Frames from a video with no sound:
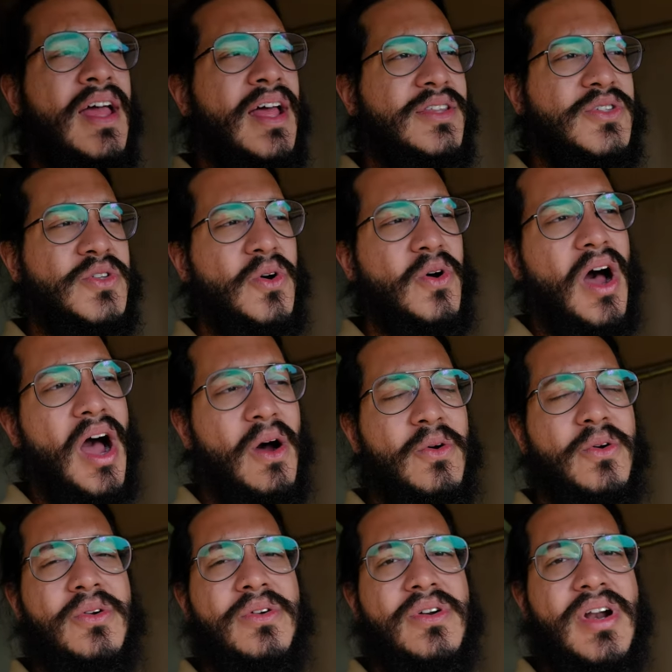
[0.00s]
And so I
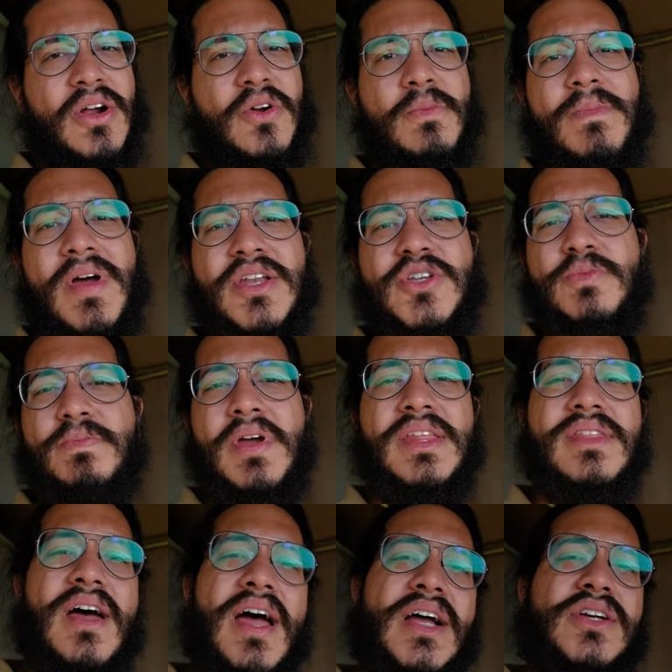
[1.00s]
would recommend you
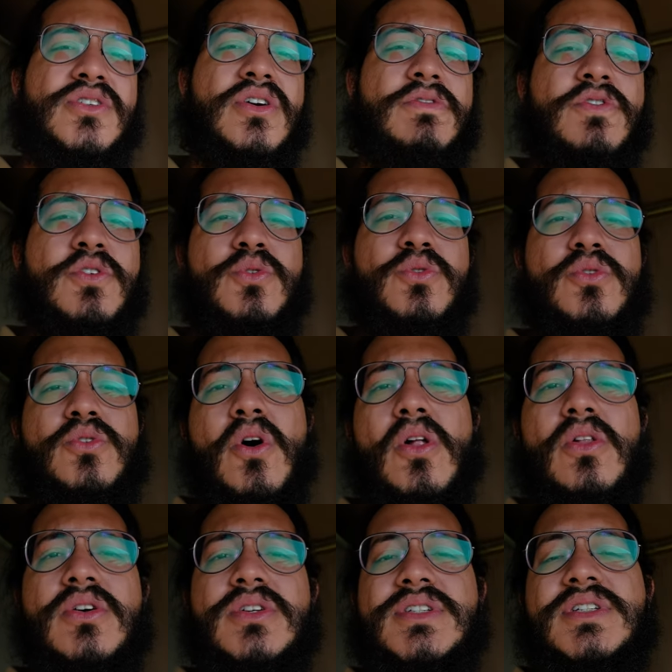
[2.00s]
pay the extra few
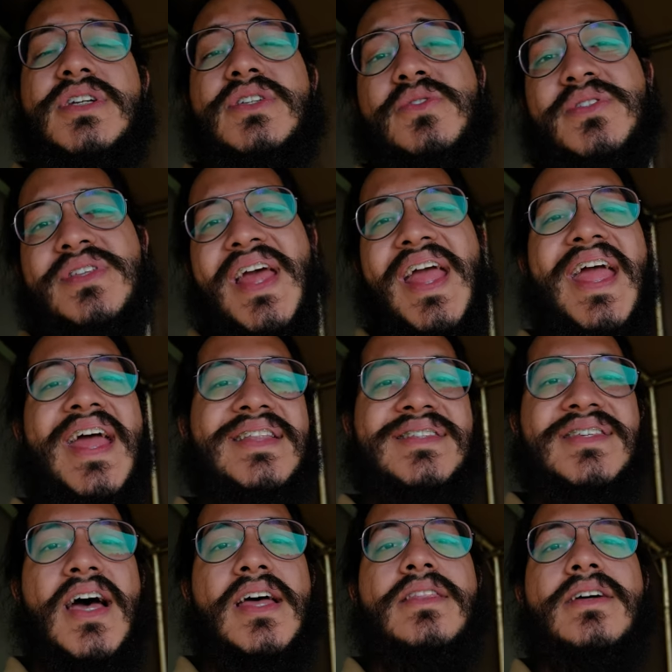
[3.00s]
dollars just to stay
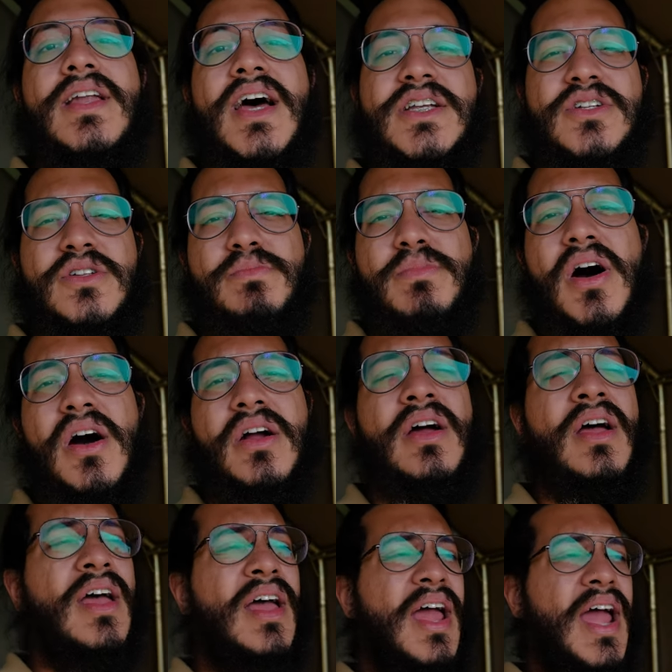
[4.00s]
inside the national park.
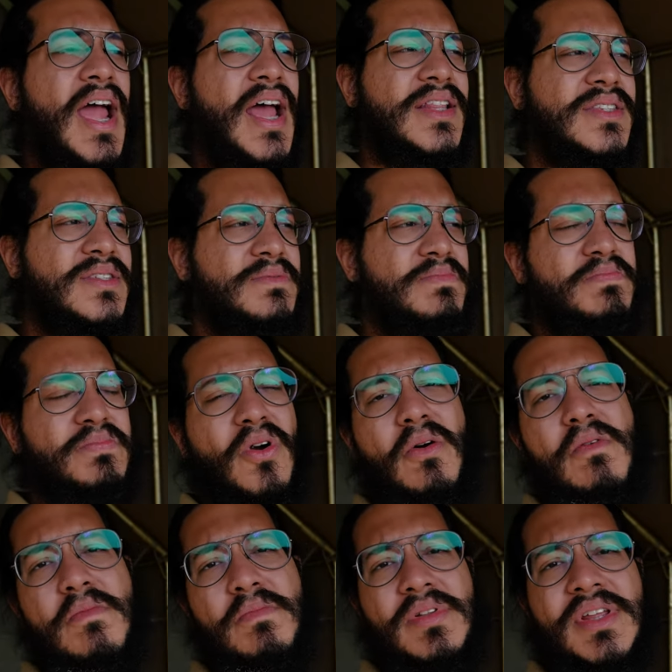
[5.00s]
It's
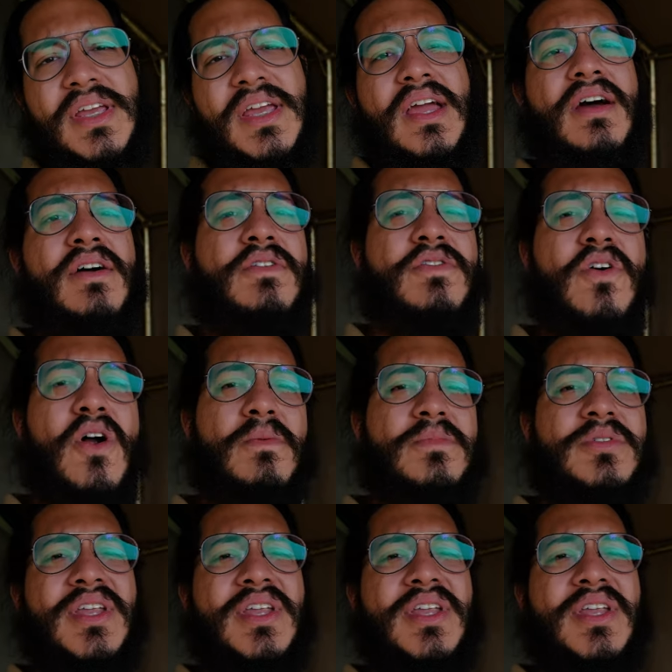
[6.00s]
probably from